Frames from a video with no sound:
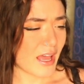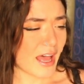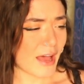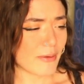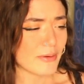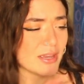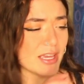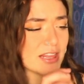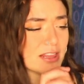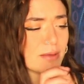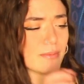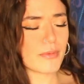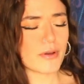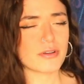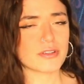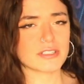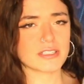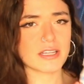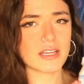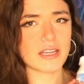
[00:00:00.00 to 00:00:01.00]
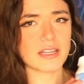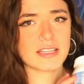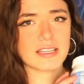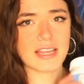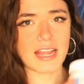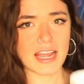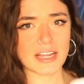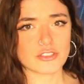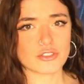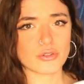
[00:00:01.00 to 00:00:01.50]
I would get the most
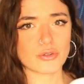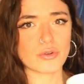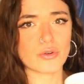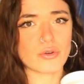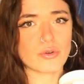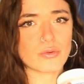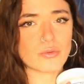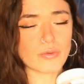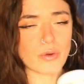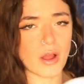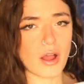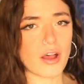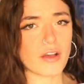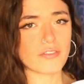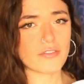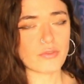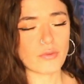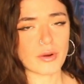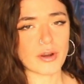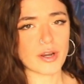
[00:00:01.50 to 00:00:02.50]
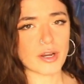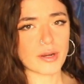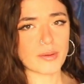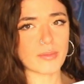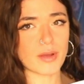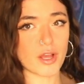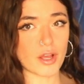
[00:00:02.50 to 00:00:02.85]
natural raw form